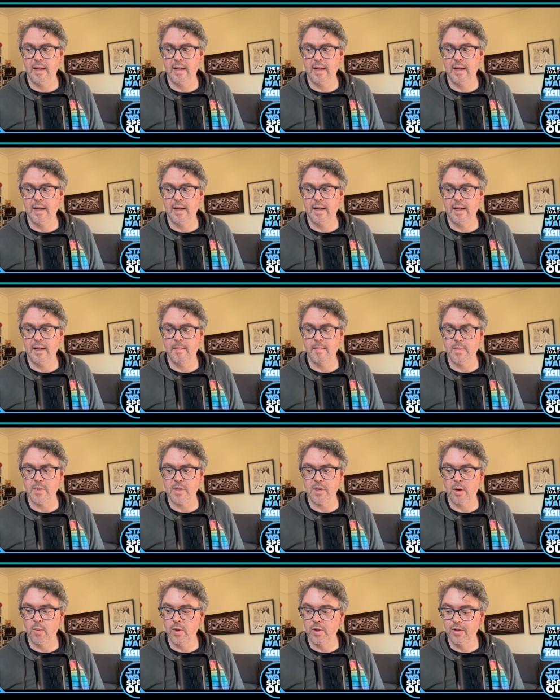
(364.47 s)
Um,
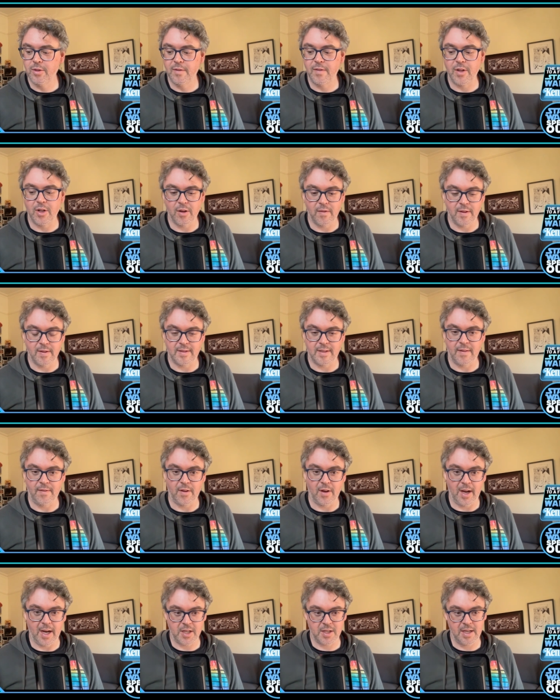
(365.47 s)
so I will do a video of the stuff
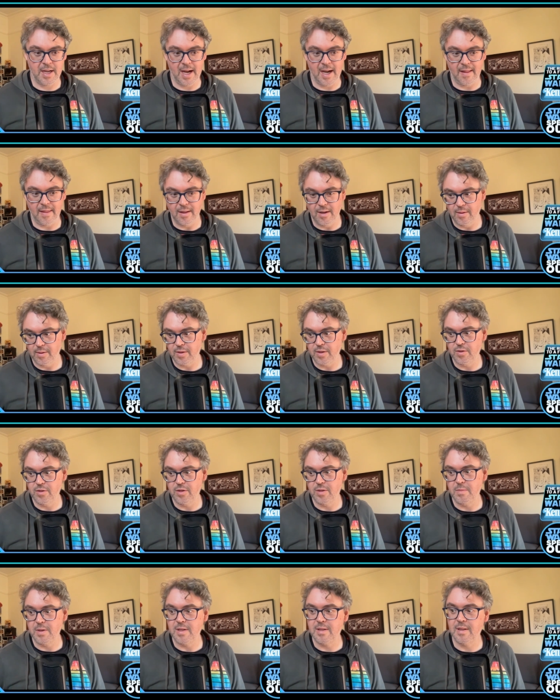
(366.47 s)
that I actually had that'll
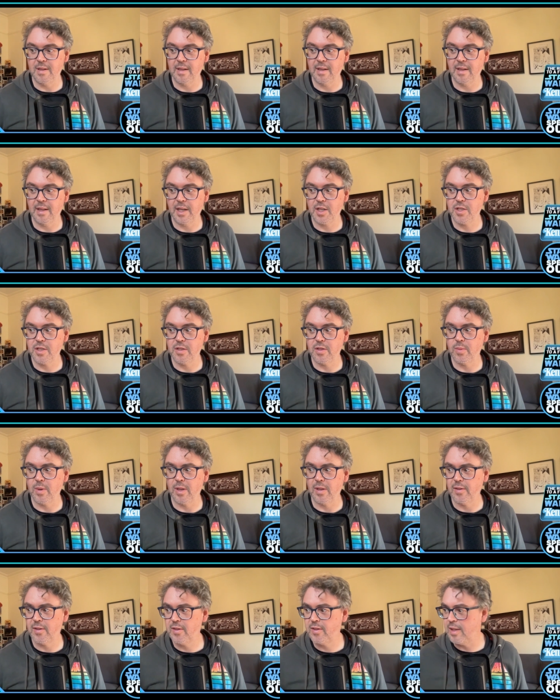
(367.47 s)
contribute to the collection as
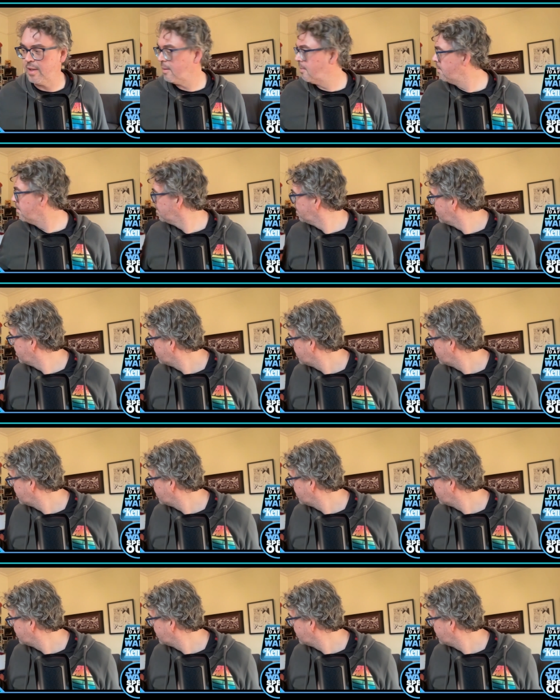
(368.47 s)
well. It's sitting.